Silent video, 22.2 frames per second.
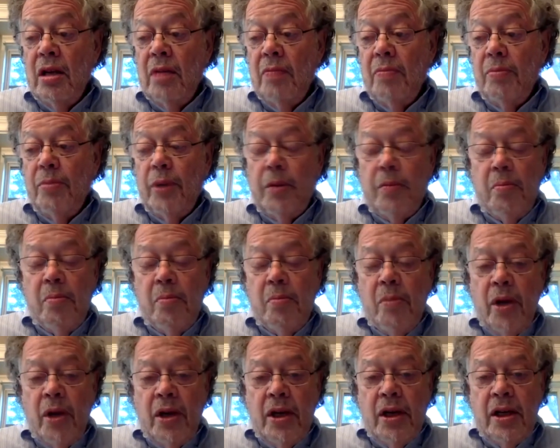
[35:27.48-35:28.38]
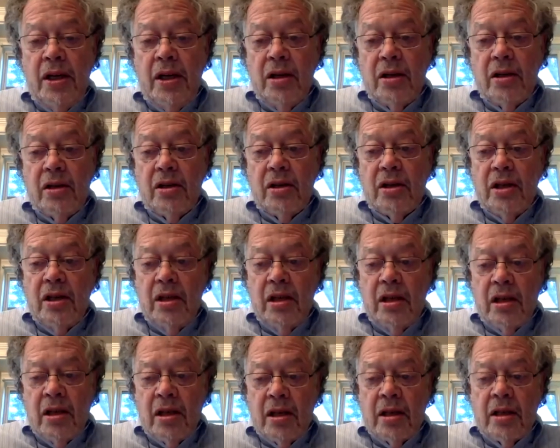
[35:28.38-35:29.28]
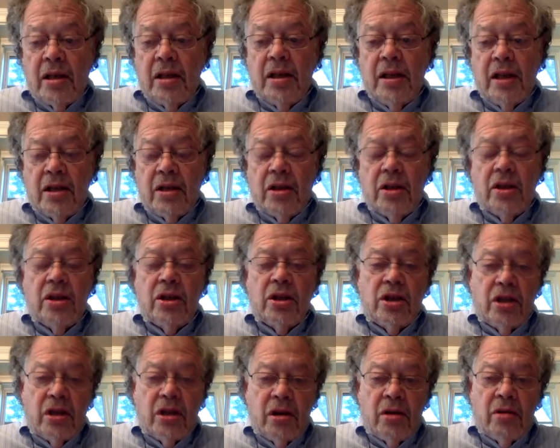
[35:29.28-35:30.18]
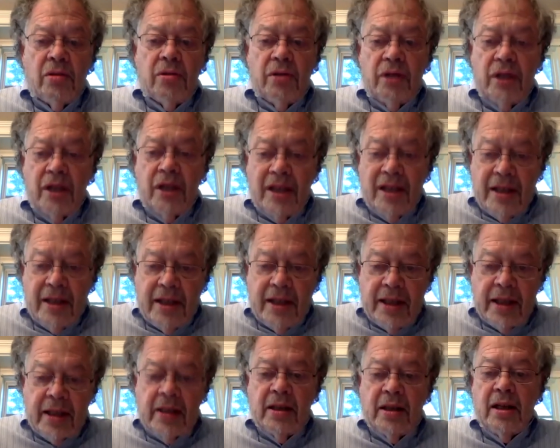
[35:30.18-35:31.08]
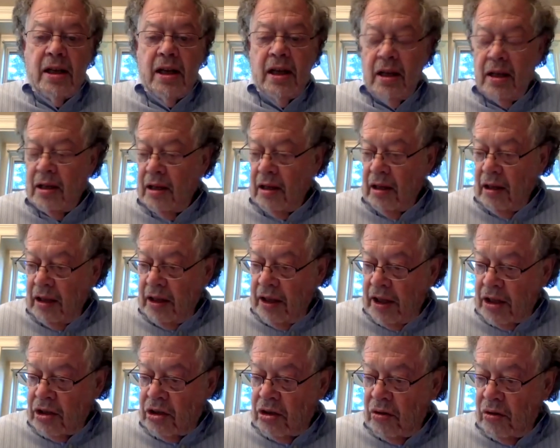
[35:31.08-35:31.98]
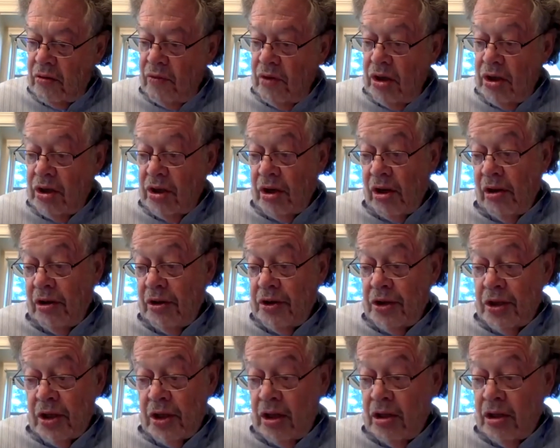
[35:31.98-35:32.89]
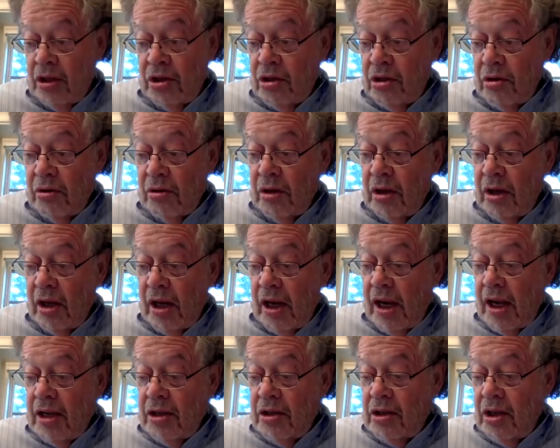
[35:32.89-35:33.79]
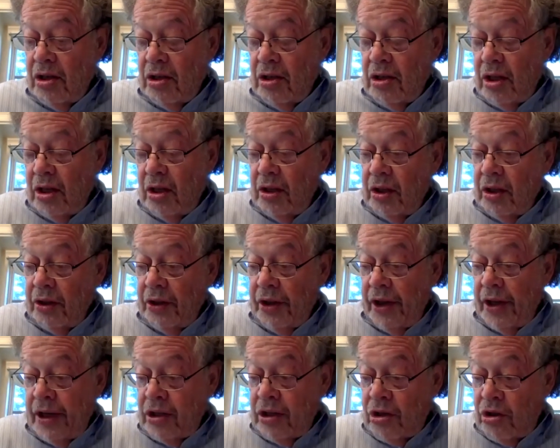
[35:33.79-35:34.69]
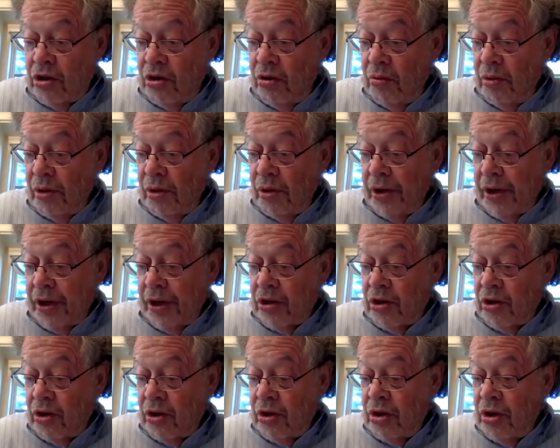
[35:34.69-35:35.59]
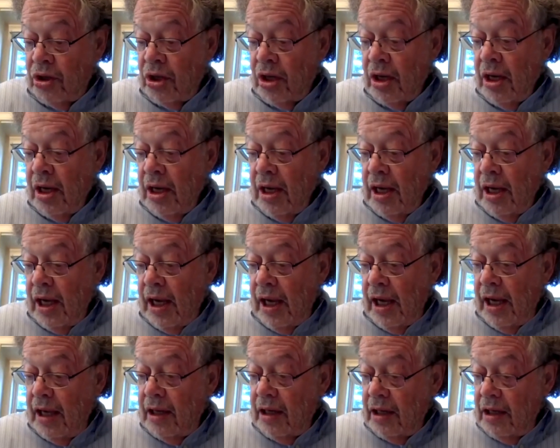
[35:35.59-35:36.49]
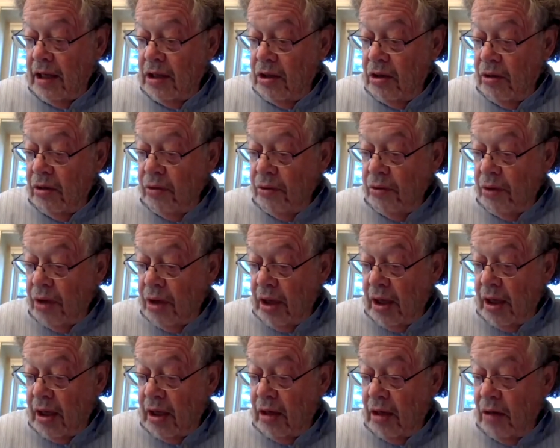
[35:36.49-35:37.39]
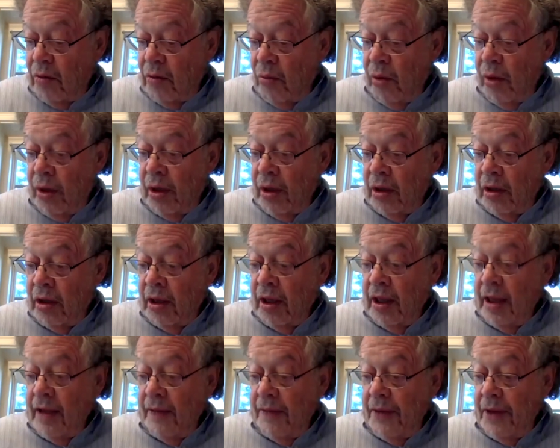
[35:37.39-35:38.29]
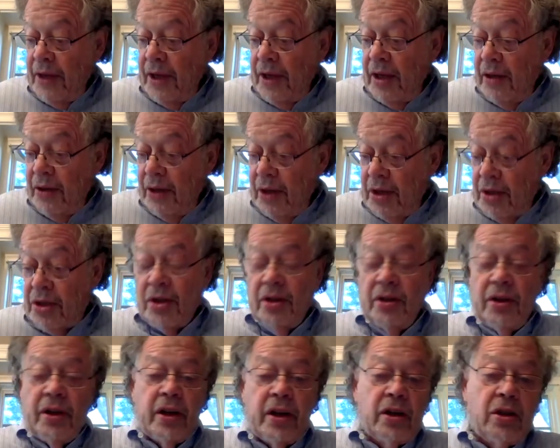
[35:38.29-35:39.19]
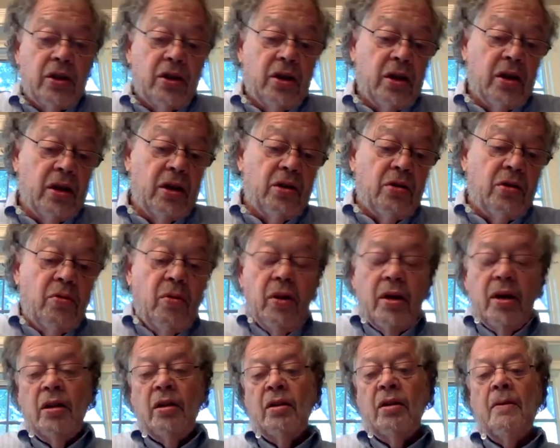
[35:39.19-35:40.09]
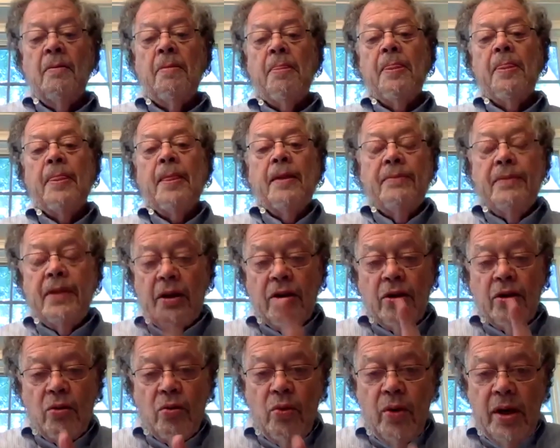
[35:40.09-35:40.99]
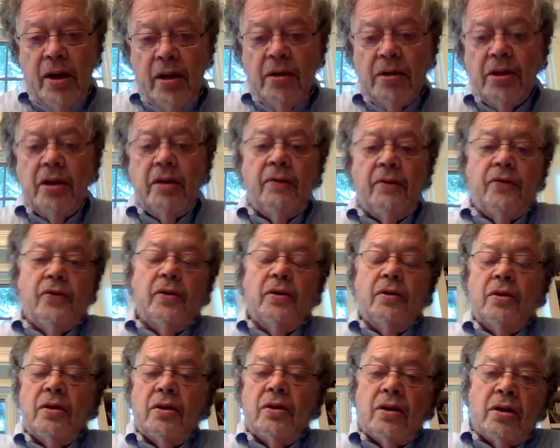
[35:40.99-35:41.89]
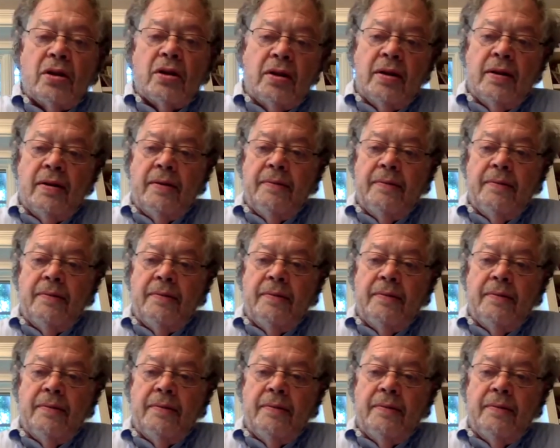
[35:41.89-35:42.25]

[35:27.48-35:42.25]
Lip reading: but money does not necessarily dictate election results, and it certainly hasn't in the last 2 elections, and I don't think it will in this election as well. Now, the real difference